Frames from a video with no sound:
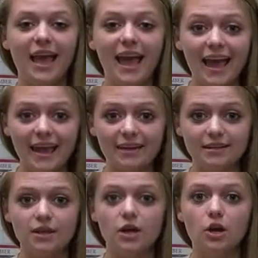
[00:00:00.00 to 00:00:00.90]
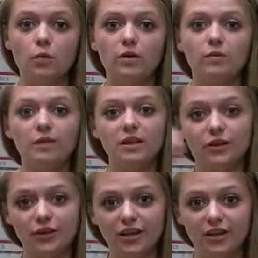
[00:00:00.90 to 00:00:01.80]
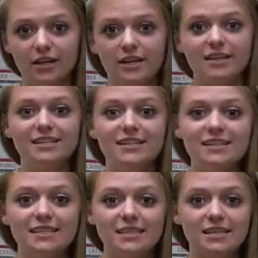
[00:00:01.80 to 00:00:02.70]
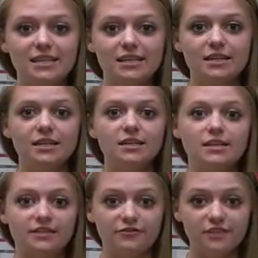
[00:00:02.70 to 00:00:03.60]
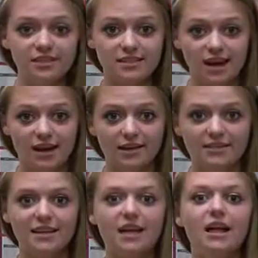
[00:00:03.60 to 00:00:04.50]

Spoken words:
And we will be learning 16 different signs